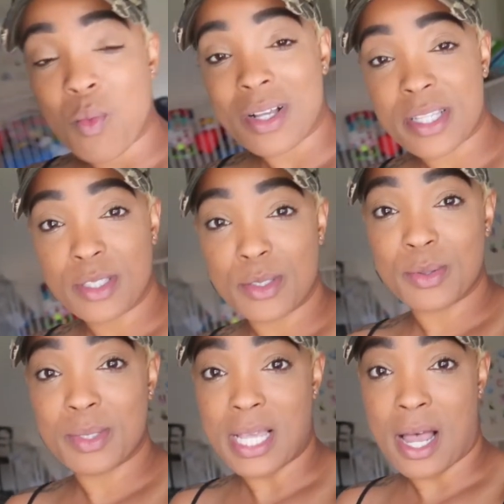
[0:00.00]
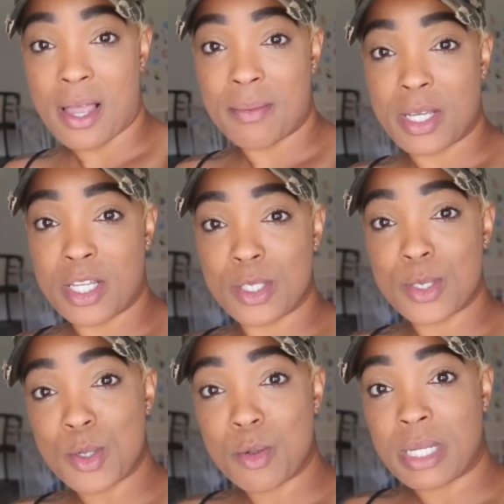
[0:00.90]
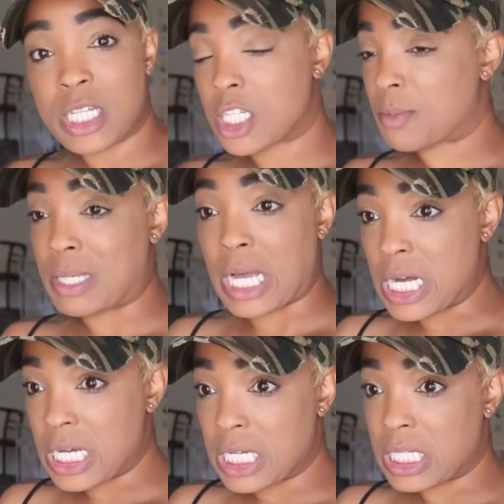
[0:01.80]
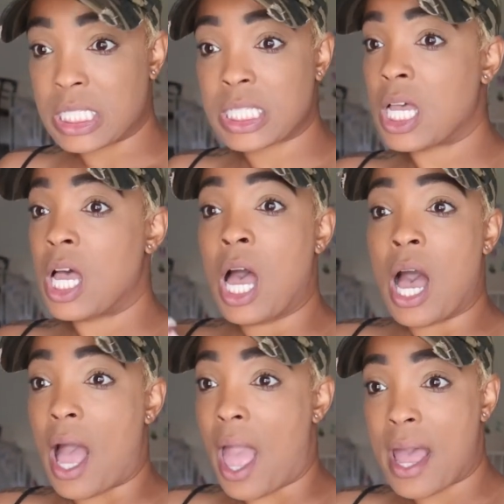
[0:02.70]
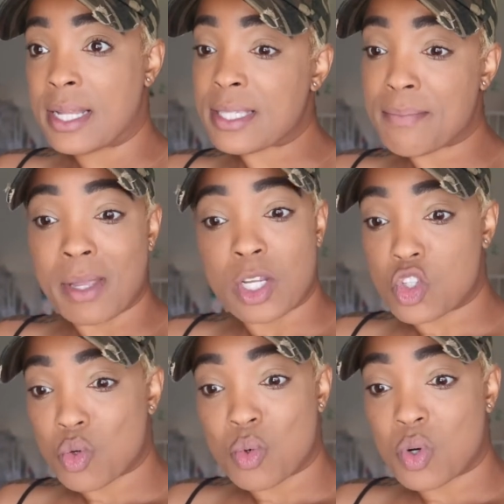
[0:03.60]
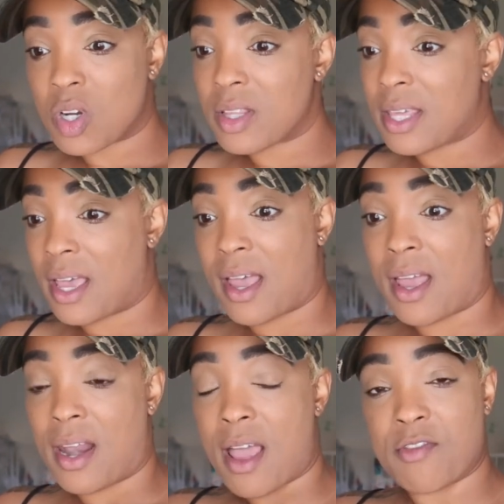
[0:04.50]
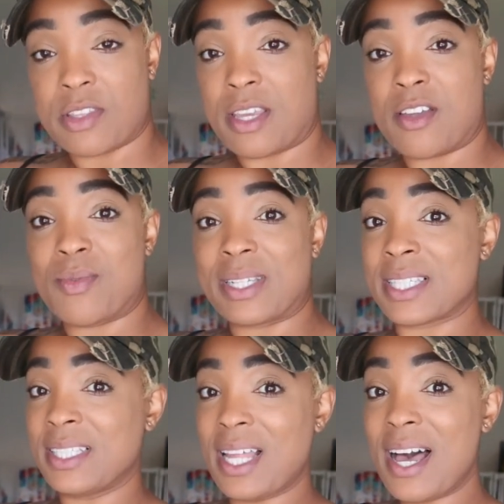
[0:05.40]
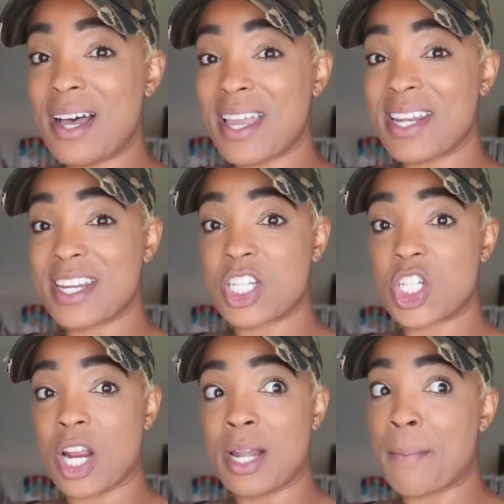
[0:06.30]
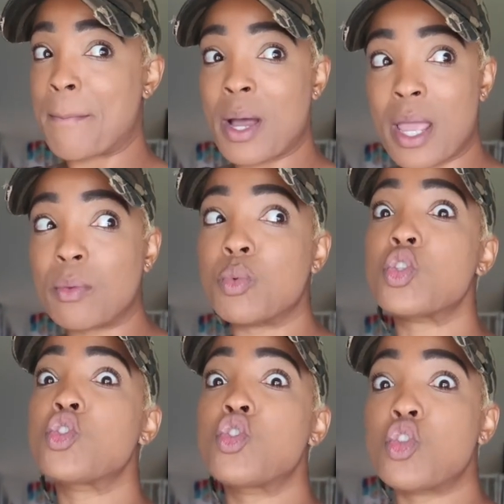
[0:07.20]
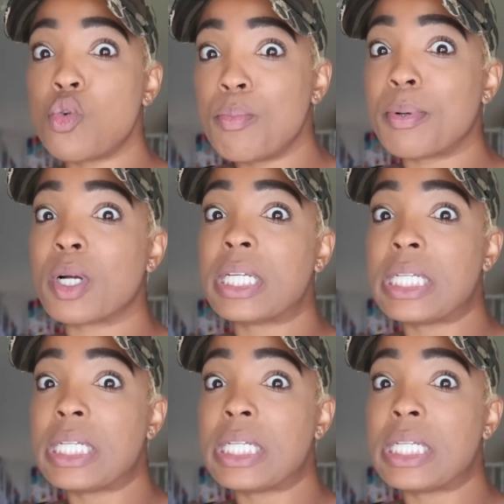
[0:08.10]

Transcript: was a little time consuming just because I had to make sure that everything was aligned and straightened, but it was super